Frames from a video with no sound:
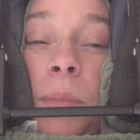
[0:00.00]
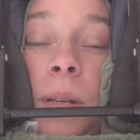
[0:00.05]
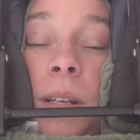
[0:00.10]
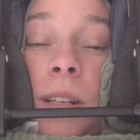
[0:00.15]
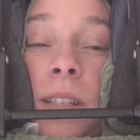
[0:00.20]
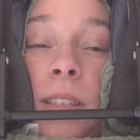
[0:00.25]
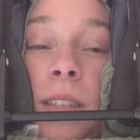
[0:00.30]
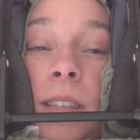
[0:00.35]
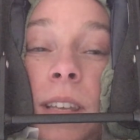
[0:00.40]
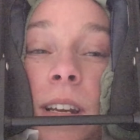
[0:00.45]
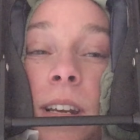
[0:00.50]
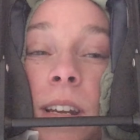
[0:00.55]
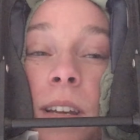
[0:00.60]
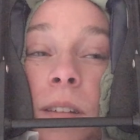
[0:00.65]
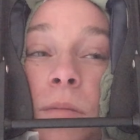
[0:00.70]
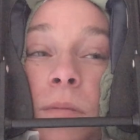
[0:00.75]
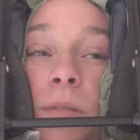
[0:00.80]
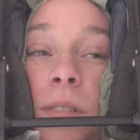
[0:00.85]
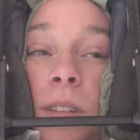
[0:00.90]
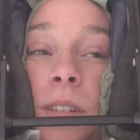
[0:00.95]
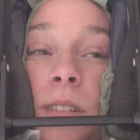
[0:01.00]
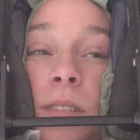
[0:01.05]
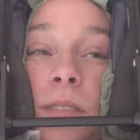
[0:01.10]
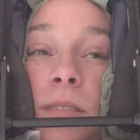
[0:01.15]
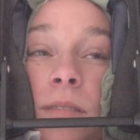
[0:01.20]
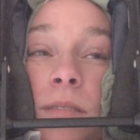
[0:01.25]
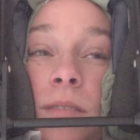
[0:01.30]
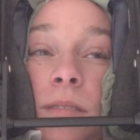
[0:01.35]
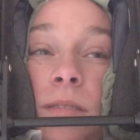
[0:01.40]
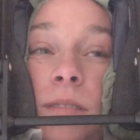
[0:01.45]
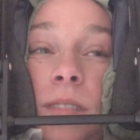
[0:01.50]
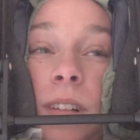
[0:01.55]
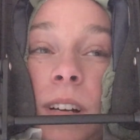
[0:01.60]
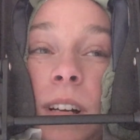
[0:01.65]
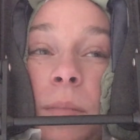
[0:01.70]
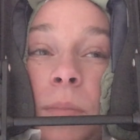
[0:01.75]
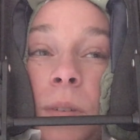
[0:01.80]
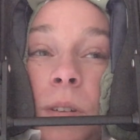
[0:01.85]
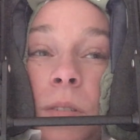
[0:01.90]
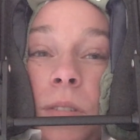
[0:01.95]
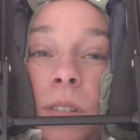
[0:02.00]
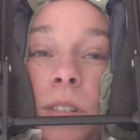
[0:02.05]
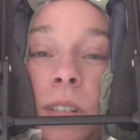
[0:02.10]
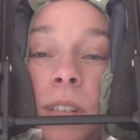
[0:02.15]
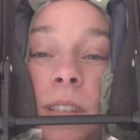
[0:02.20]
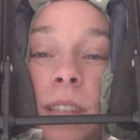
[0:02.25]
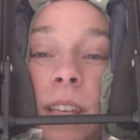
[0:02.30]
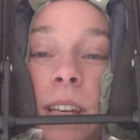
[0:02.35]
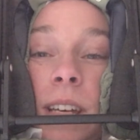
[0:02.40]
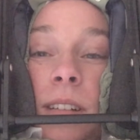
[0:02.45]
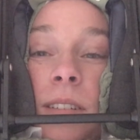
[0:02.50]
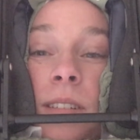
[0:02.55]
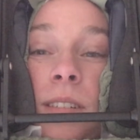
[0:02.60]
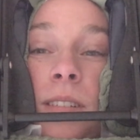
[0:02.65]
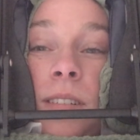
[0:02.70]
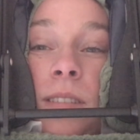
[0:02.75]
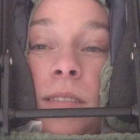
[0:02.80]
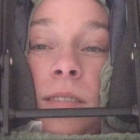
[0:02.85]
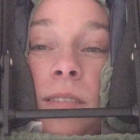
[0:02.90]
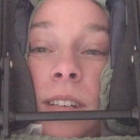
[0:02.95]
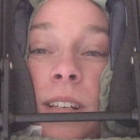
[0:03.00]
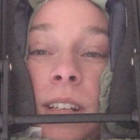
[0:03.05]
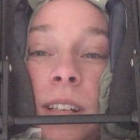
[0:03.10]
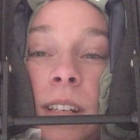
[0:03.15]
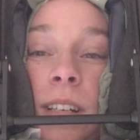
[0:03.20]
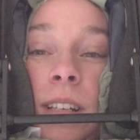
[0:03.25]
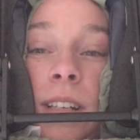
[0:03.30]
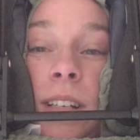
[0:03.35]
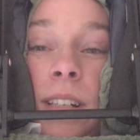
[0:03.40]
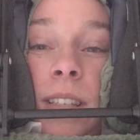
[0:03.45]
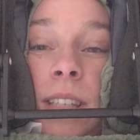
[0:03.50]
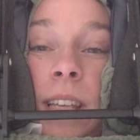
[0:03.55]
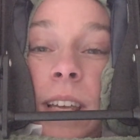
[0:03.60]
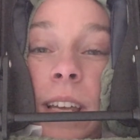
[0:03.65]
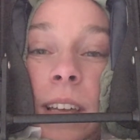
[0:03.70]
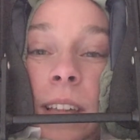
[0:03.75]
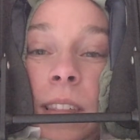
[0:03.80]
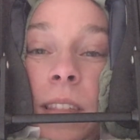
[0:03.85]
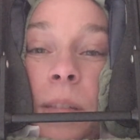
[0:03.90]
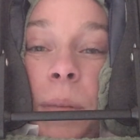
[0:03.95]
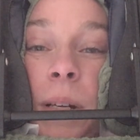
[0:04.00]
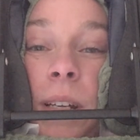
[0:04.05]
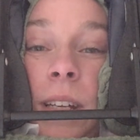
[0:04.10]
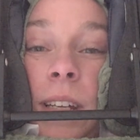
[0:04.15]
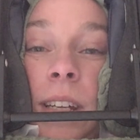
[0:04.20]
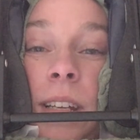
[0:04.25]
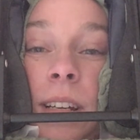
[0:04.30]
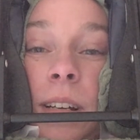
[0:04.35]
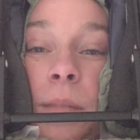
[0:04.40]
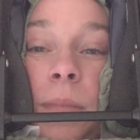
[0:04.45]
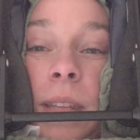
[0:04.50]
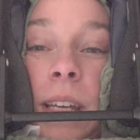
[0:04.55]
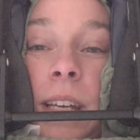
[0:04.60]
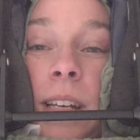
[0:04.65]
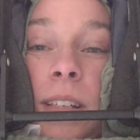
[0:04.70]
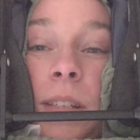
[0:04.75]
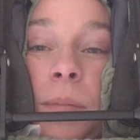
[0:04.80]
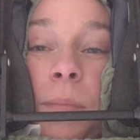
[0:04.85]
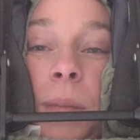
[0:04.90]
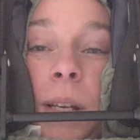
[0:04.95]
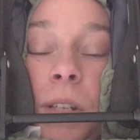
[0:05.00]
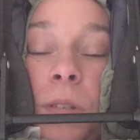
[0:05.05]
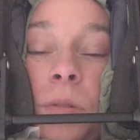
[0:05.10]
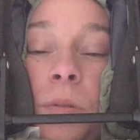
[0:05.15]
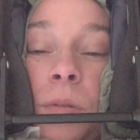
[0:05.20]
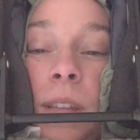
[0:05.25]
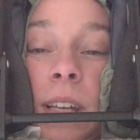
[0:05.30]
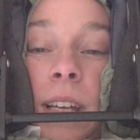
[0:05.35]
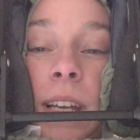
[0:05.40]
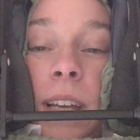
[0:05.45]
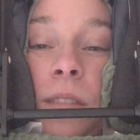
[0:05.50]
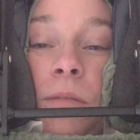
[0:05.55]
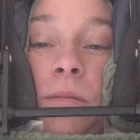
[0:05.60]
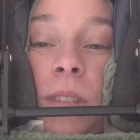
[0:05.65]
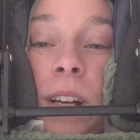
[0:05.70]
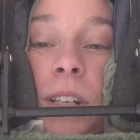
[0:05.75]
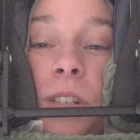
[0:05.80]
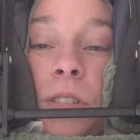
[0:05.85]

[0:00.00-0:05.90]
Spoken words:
because they know that I'm not just there to take the money. I'm there to make sure they get the right